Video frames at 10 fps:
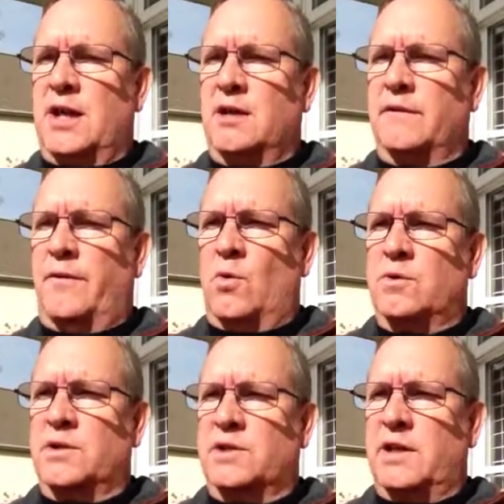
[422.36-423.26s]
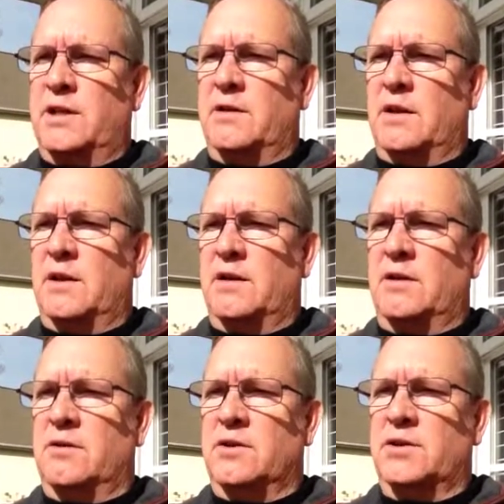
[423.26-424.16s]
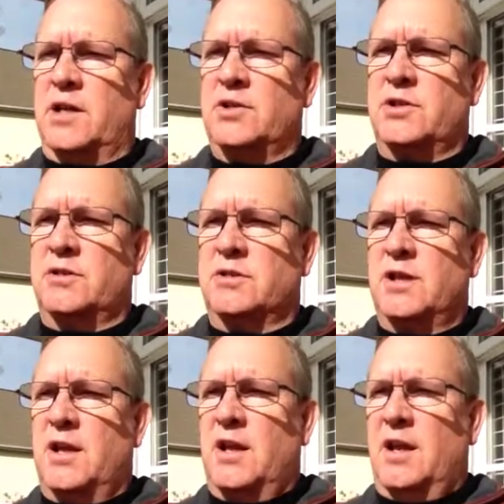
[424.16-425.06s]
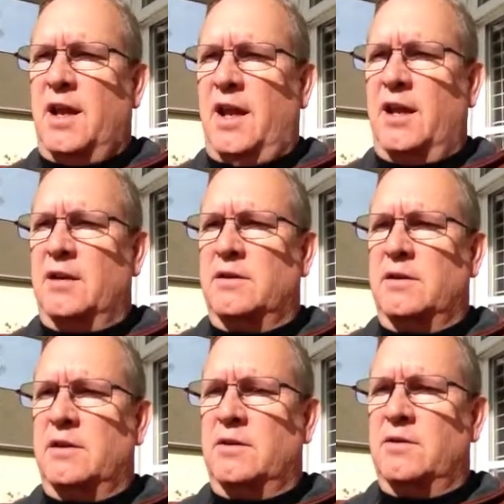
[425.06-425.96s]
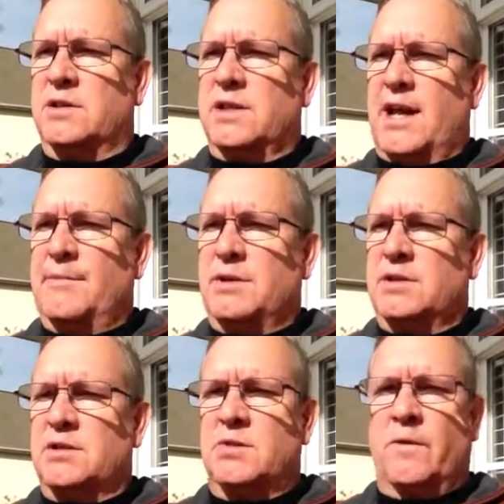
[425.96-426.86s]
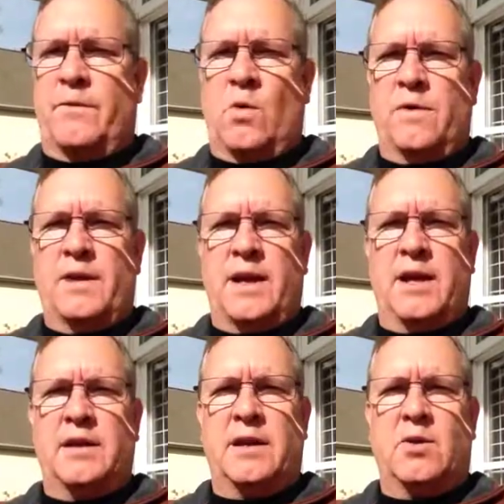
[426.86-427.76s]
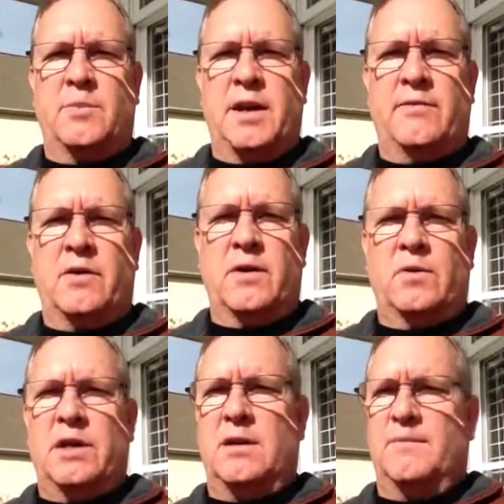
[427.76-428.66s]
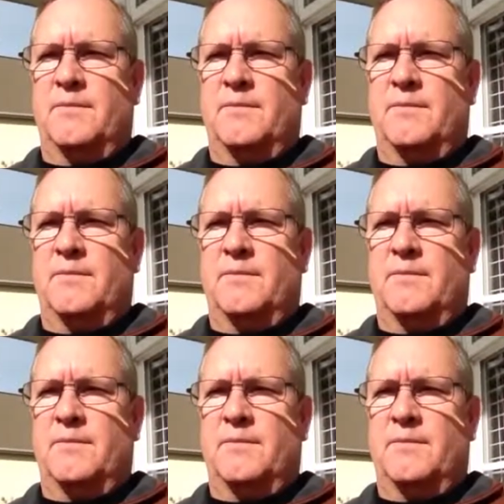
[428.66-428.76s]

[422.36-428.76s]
I look forward to seeing your discussions and your assignments and so forth, and I hope you have a great week.